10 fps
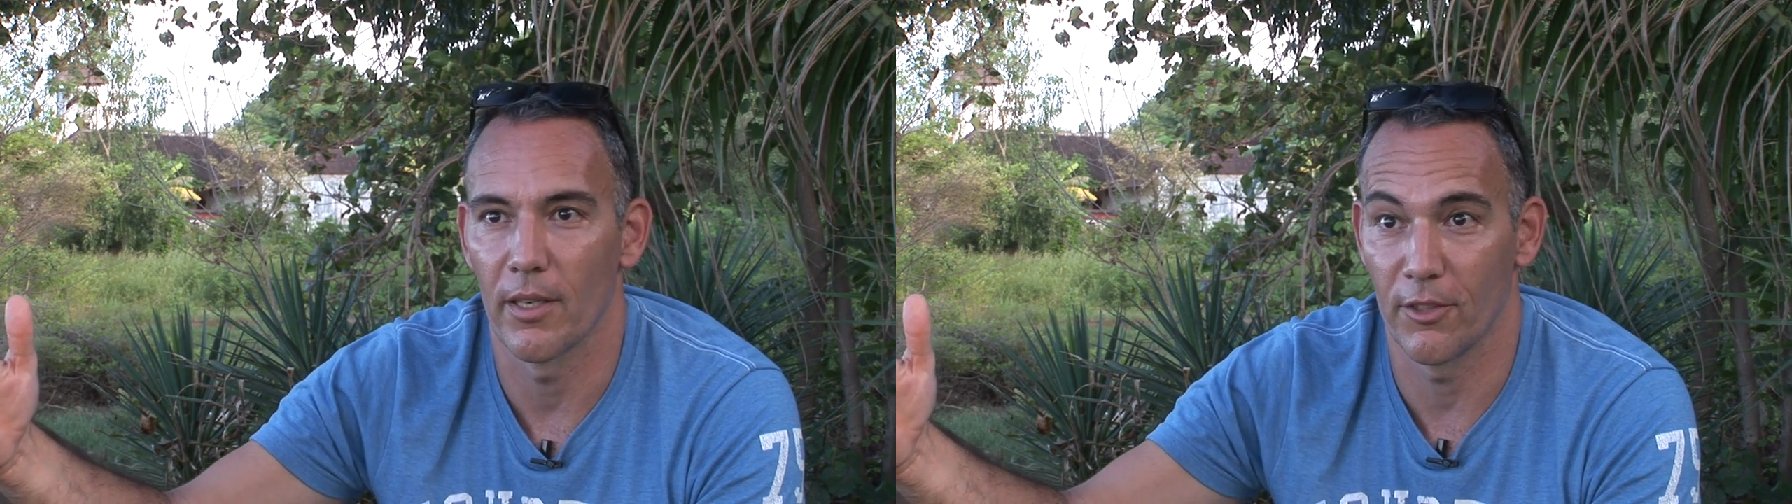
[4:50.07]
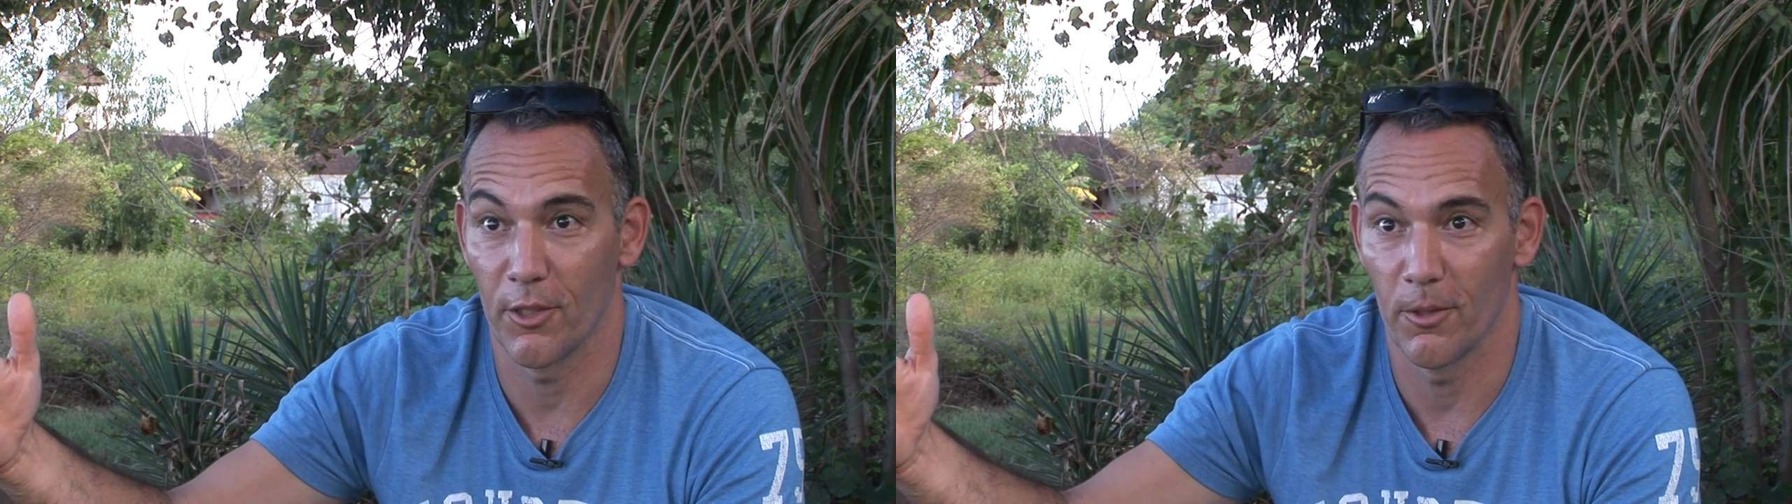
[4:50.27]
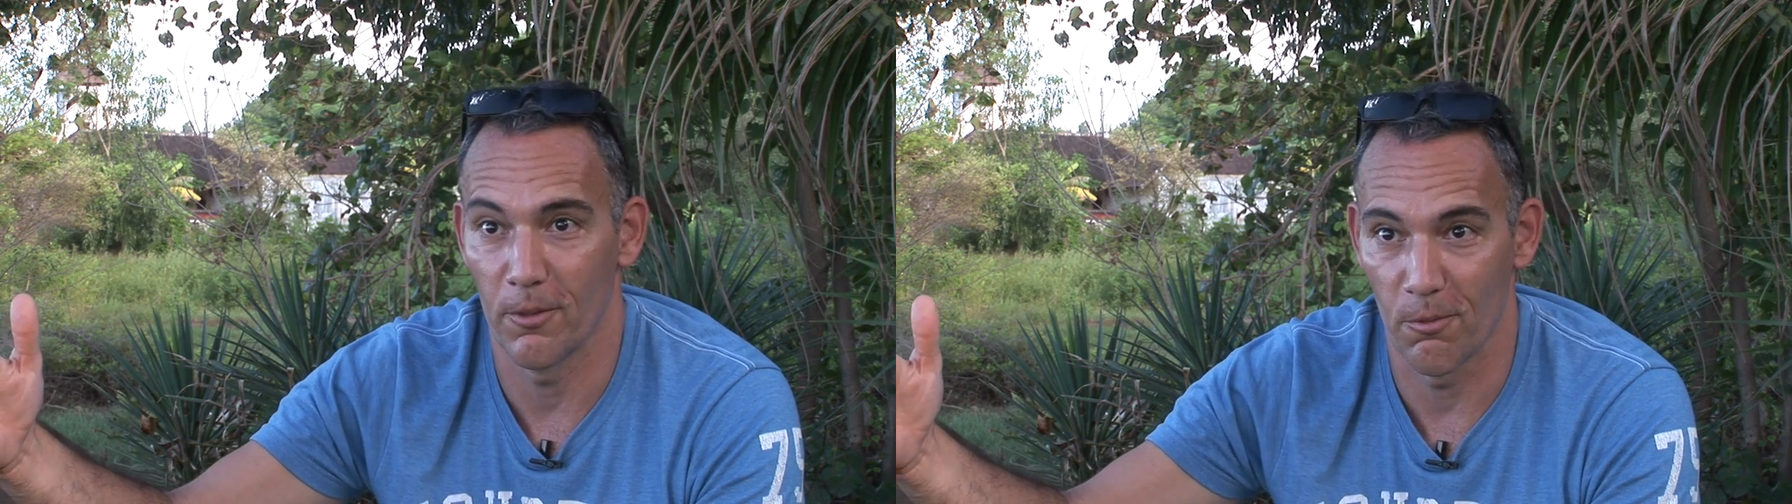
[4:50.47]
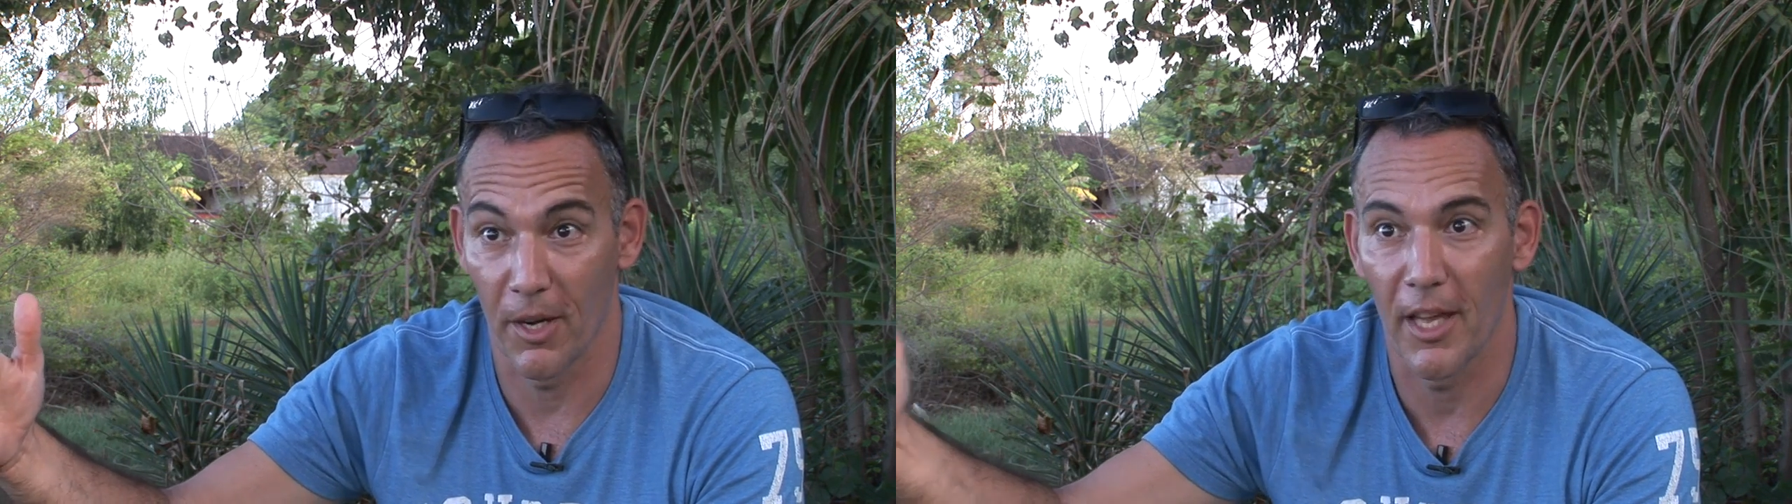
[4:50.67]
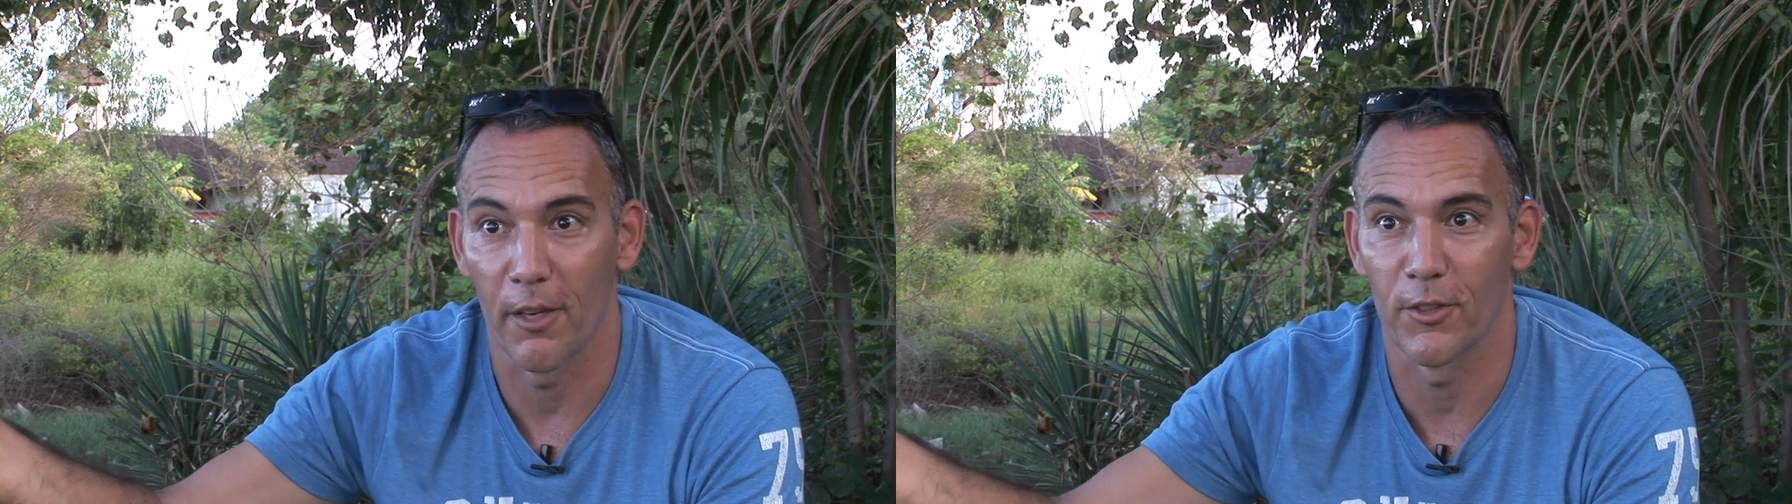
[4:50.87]
as you
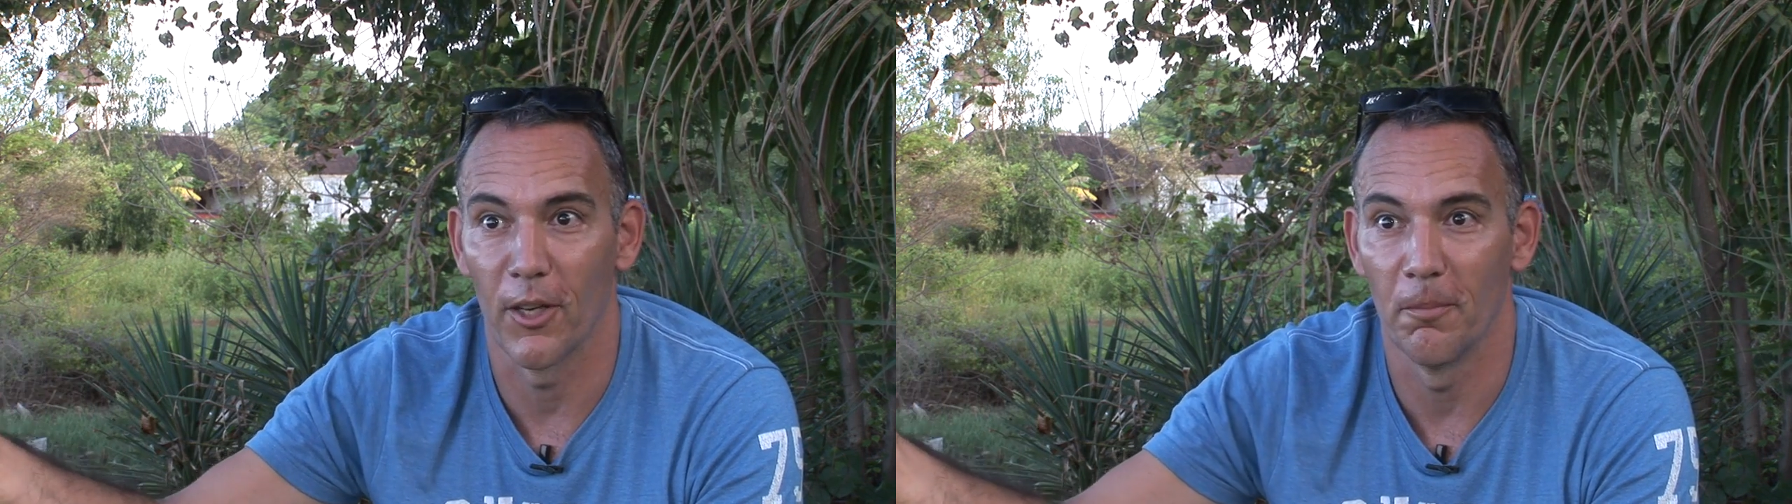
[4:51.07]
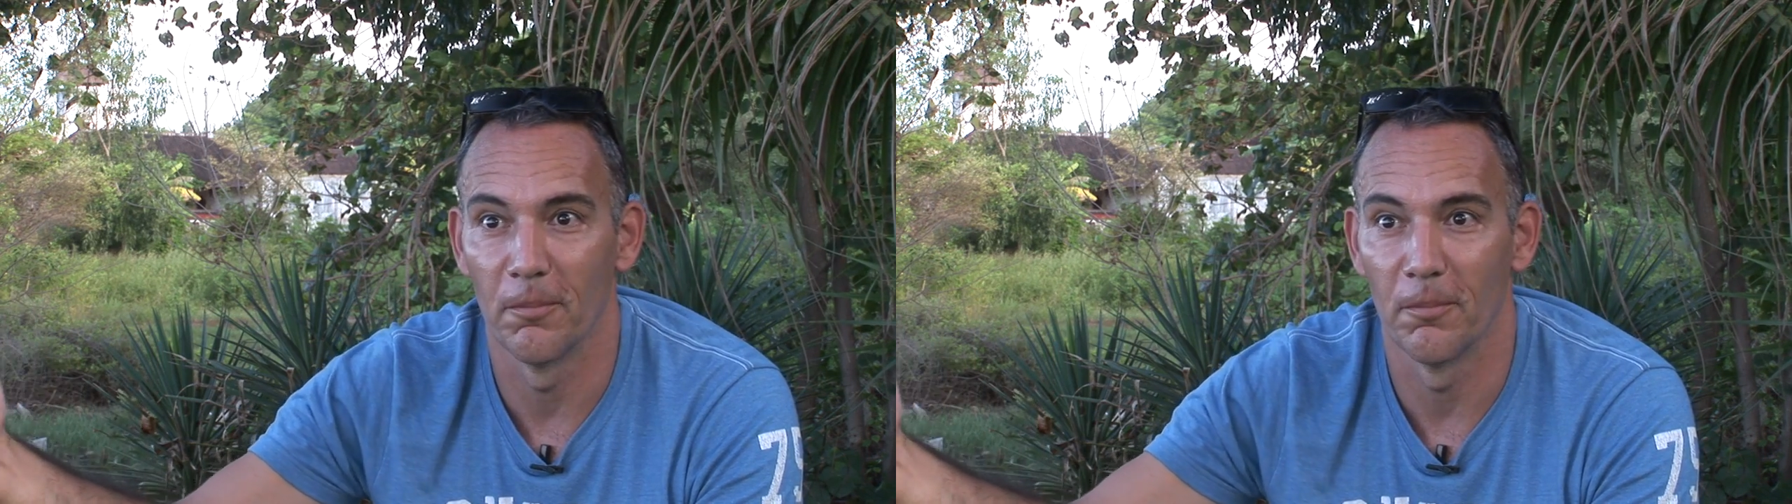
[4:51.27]
run out of time.